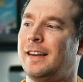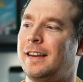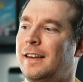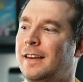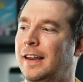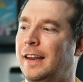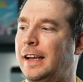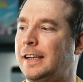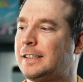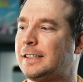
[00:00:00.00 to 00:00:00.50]

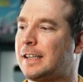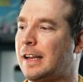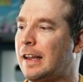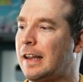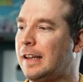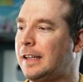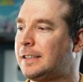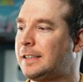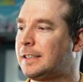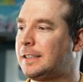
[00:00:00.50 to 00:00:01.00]
Next,
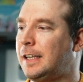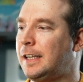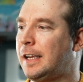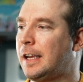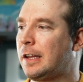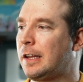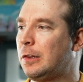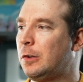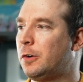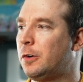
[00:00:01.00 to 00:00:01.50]
let's take
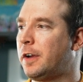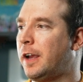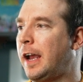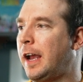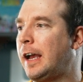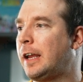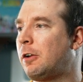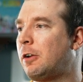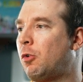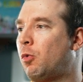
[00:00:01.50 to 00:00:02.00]
a look
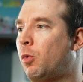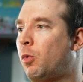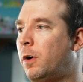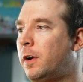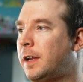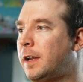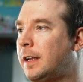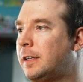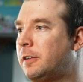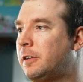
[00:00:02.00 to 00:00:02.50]
at
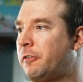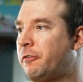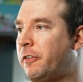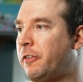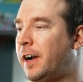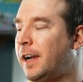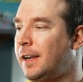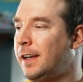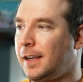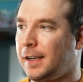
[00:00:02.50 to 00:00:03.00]
what
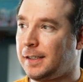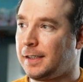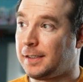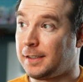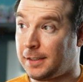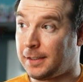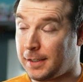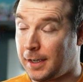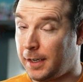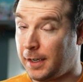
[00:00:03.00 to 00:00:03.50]
defining
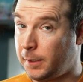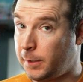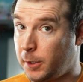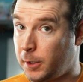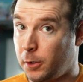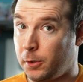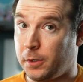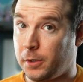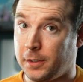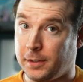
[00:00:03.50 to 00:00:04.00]
design
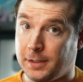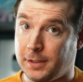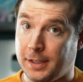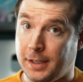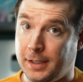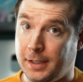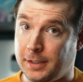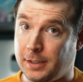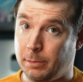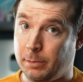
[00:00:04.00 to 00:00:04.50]
tokens
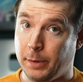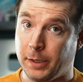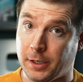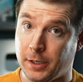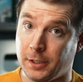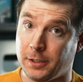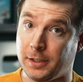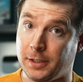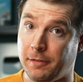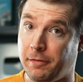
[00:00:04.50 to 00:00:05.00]
is,
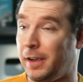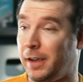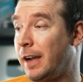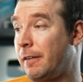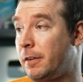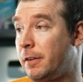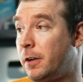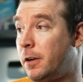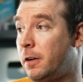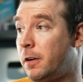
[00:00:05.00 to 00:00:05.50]
because if you
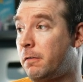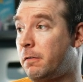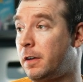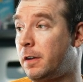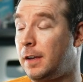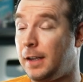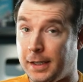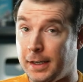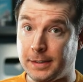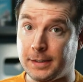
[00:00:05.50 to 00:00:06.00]
haven't heard of
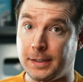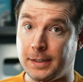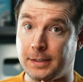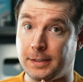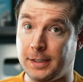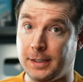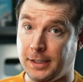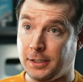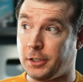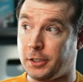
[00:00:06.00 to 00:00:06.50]
it, it's
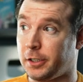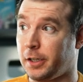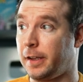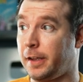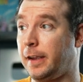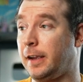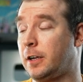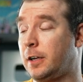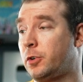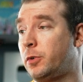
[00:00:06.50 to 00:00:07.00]

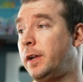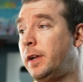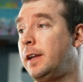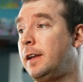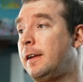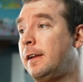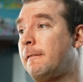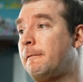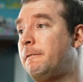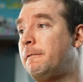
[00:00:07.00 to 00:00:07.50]
essentially creating